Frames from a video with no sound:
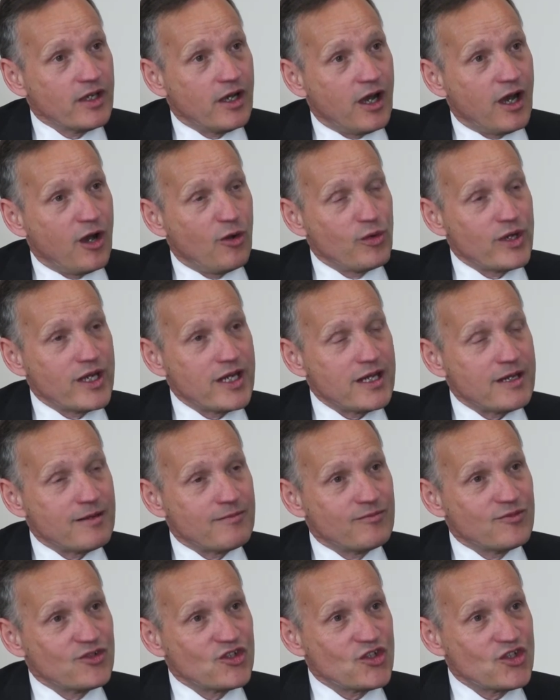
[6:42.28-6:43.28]
Are we
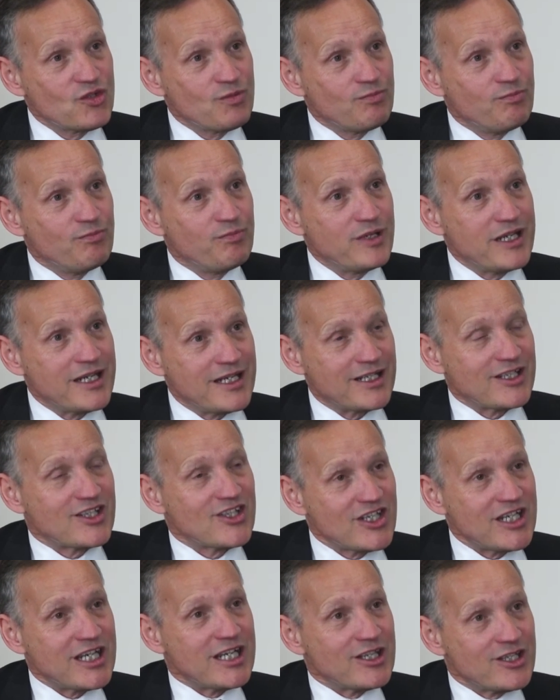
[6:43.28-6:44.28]
being
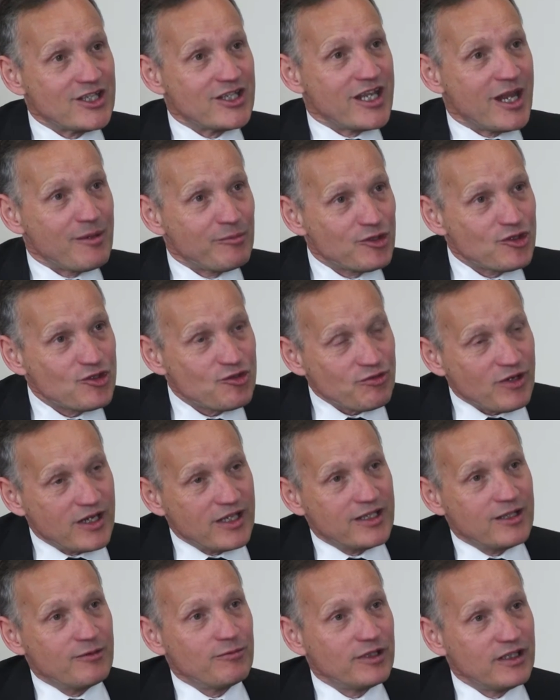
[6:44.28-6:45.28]
seen to
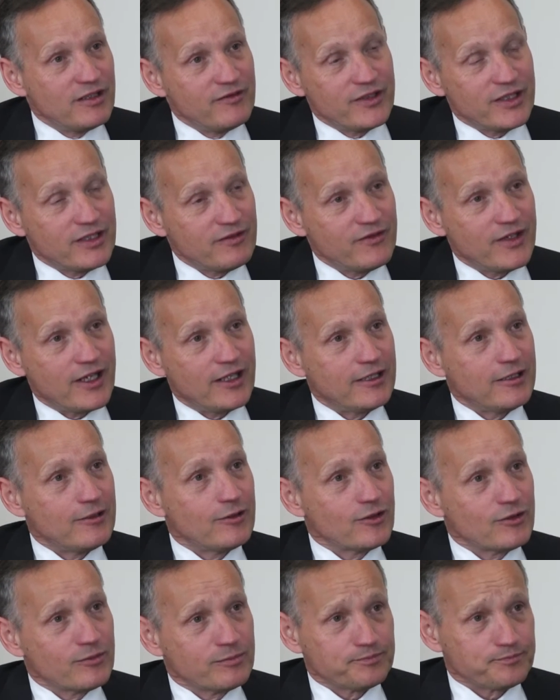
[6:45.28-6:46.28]
demonstrate that we're living the
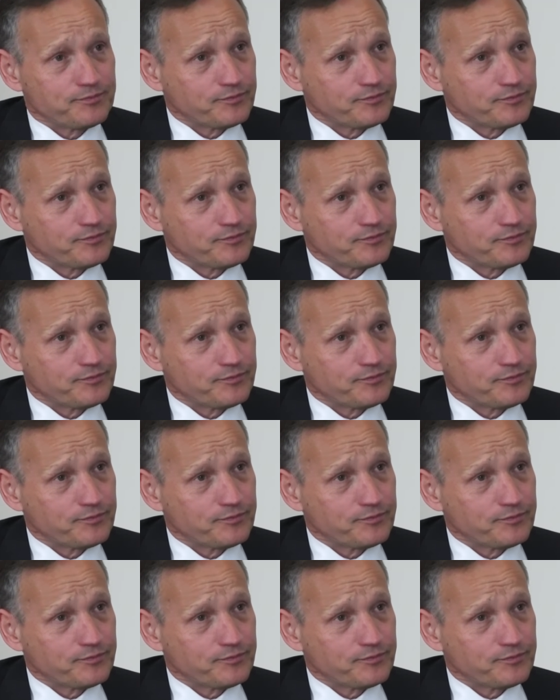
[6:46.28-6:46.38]
values?